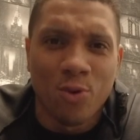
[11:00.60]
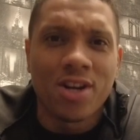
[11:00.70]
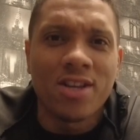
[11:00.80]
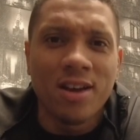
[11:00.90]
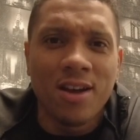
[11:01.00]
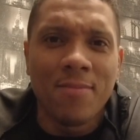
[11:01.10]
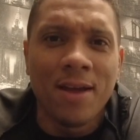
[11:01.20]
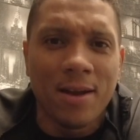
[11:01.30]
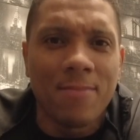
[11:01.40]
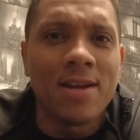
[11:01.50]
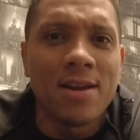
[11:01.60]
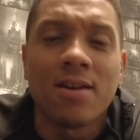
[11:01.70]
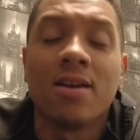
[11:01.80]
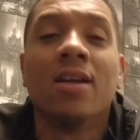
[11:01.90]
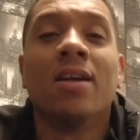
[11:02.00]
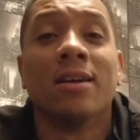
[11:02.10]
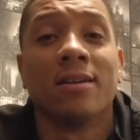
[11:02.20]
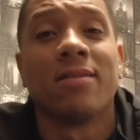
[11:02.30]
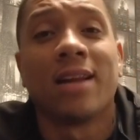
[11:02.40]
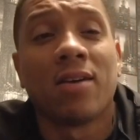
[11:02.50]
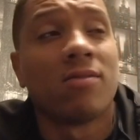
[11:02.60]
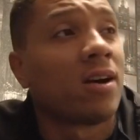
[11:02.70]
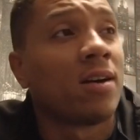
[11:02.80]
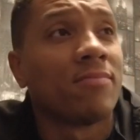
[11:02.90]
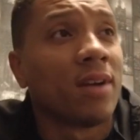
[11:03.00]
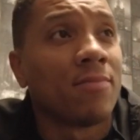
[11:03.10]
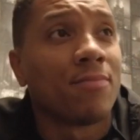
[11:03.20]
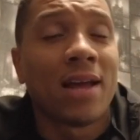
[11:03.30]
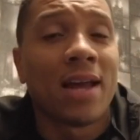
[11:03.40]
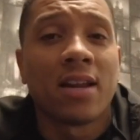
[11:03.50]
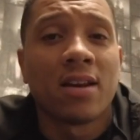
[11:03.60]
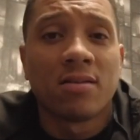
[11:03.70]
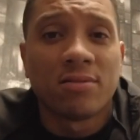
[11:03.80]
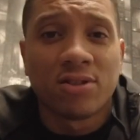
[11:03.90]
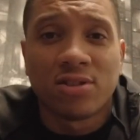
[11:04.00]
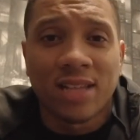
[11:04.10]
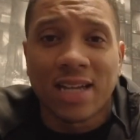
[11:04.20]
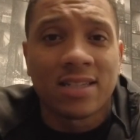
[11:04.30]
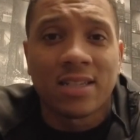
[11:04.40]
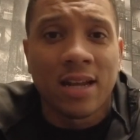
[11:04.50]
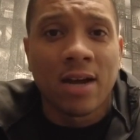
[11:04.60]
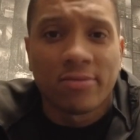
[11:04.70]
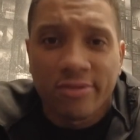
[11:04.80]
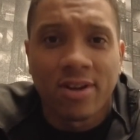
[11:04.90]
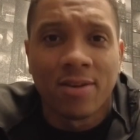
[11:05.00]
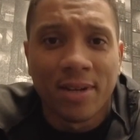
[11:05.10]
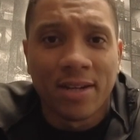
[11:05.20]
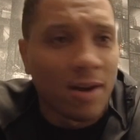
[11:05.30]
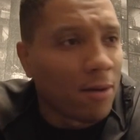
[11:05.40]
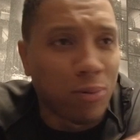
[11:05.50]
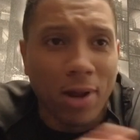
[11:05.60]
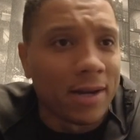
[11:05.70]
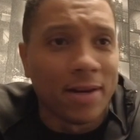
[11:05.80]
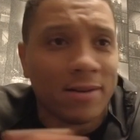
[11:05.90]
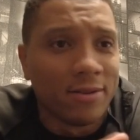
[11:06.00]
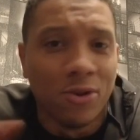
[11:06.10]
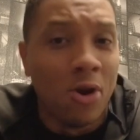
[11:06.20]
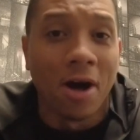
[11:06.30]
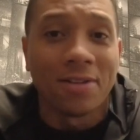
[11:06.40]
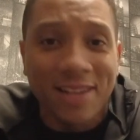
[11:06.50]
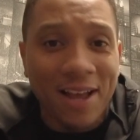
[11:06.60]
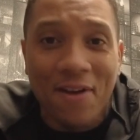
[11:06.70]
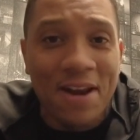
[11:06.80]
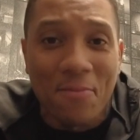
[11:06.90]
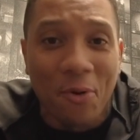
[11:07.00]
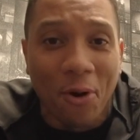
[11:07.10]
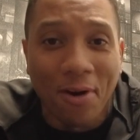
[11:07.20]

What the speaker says: 1 a year, mate. I'm nearly done. Now I'm planning. That's it now. Do you know what I mean? I'm planning not to have any more.